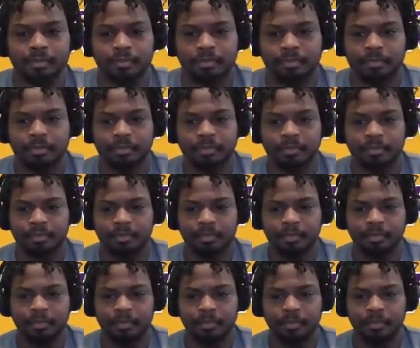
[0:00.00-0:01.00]

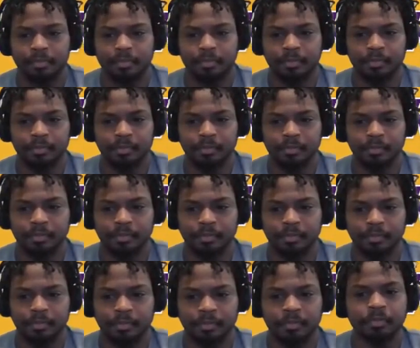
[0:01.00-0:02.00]

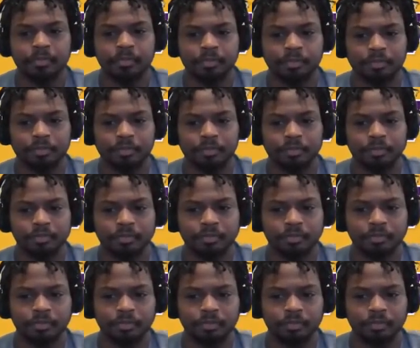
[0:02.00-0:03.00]

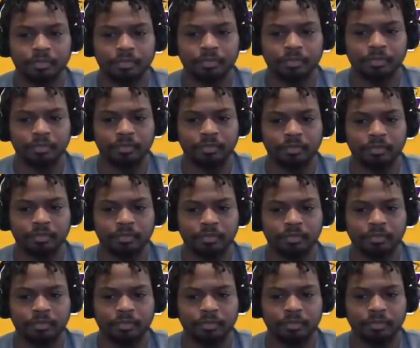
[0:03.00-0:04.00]

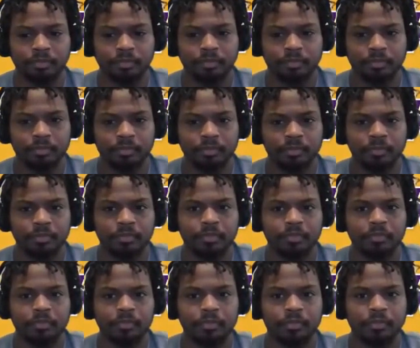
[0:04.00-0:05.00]

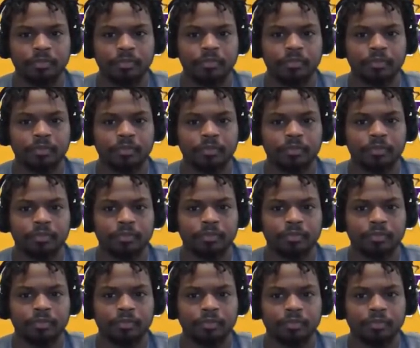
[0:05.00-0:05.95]
(not speaking)